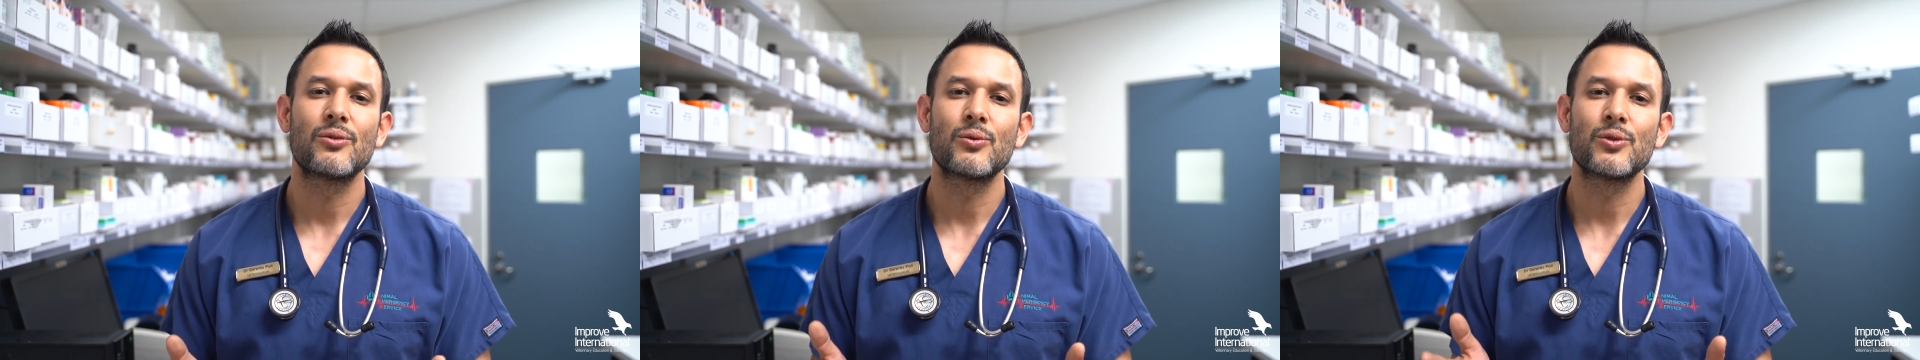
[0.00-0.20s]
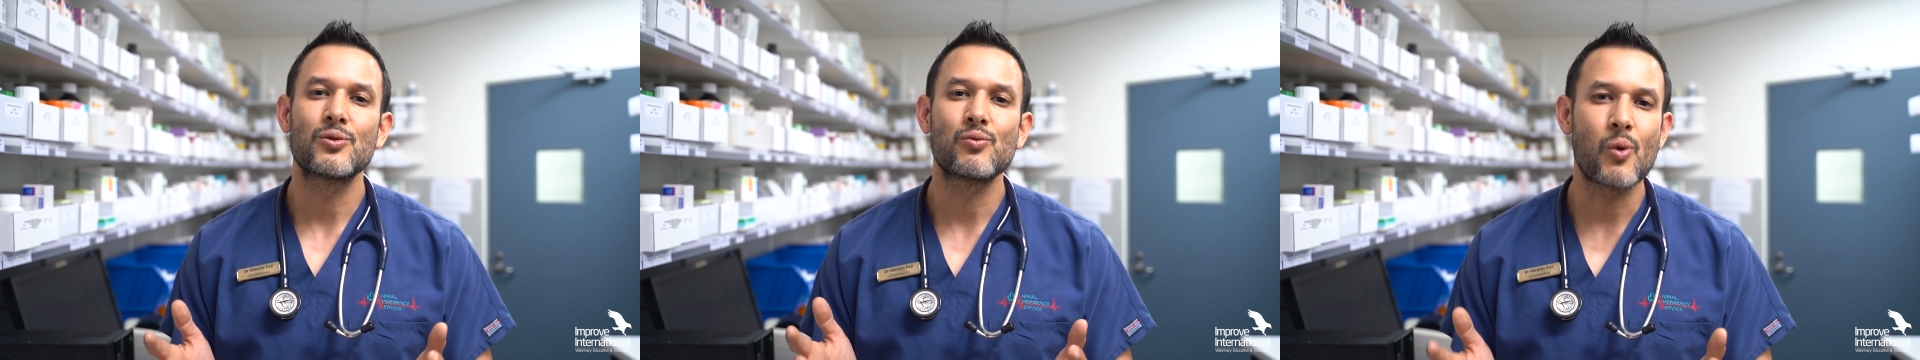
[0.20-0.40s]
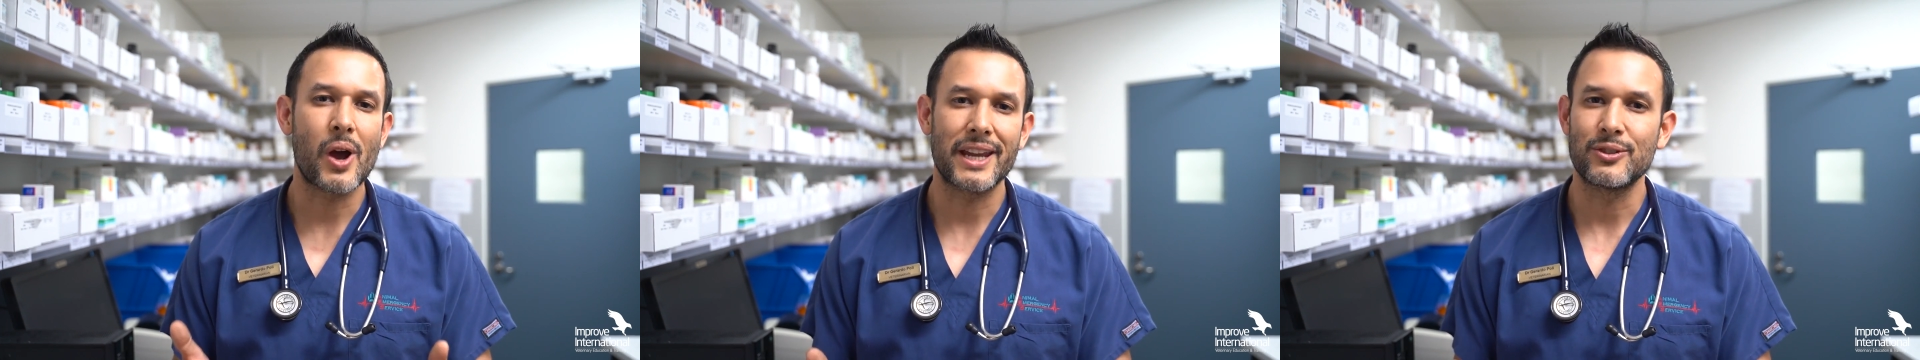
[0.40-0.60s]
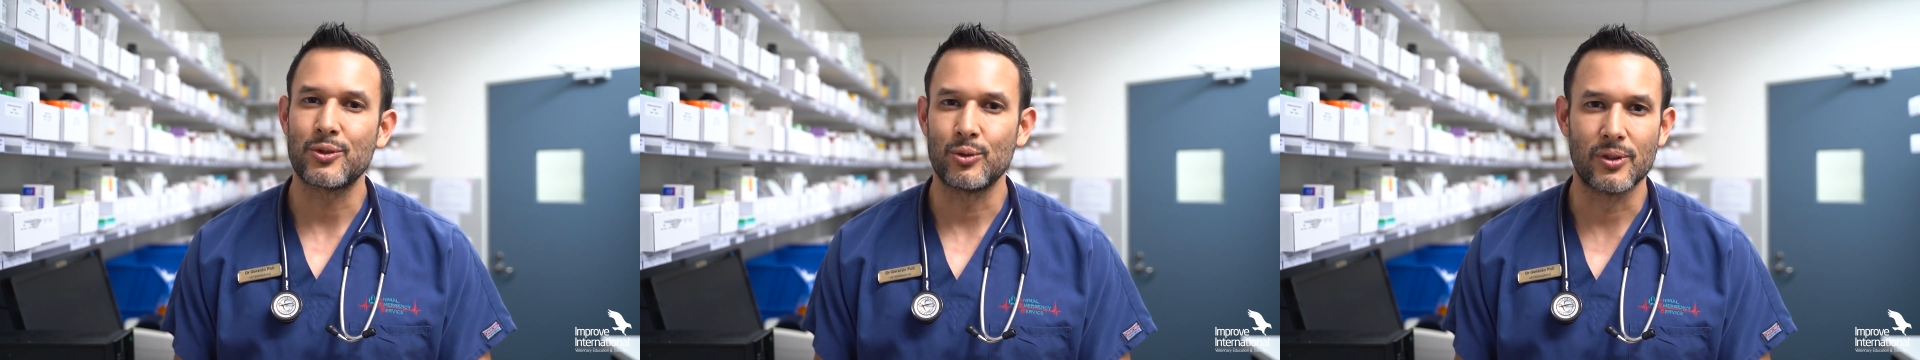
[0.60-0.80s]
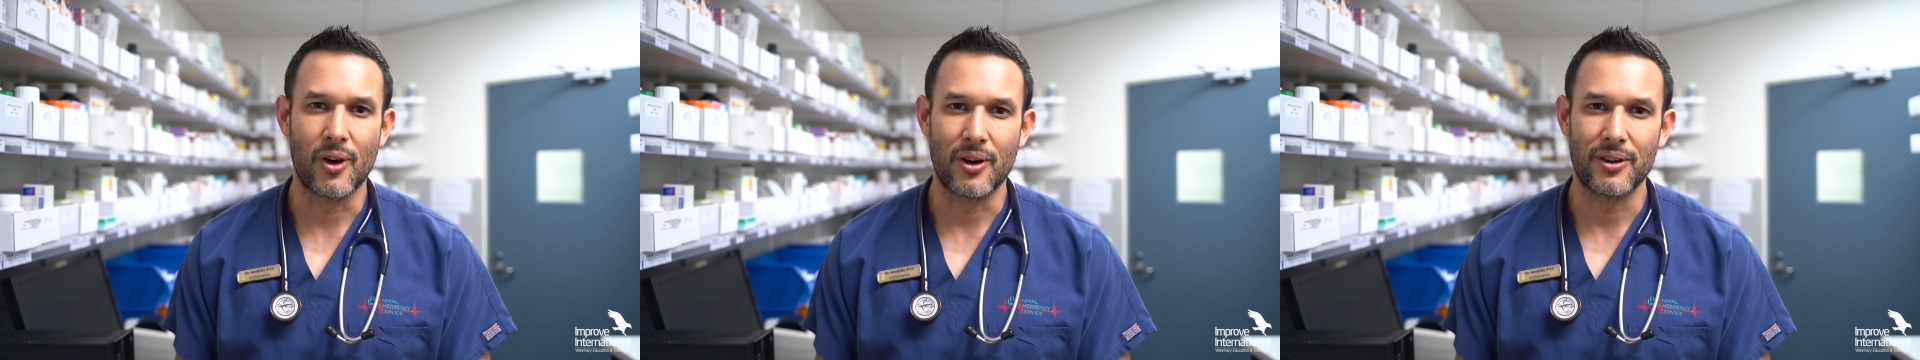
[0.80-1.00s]
was way
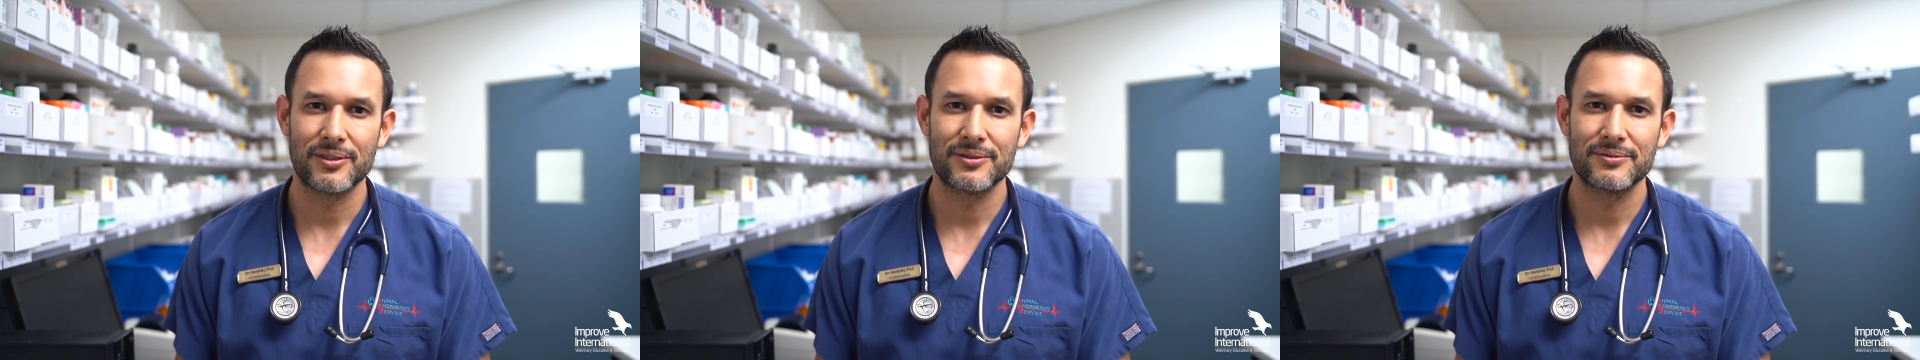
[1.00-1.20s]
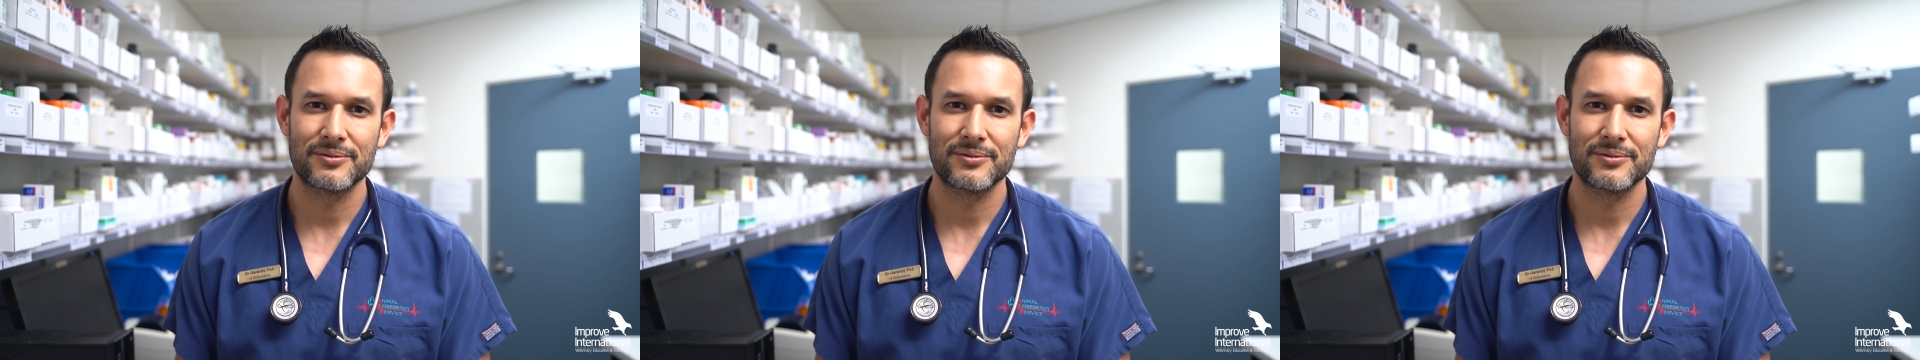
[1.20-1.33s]
too long.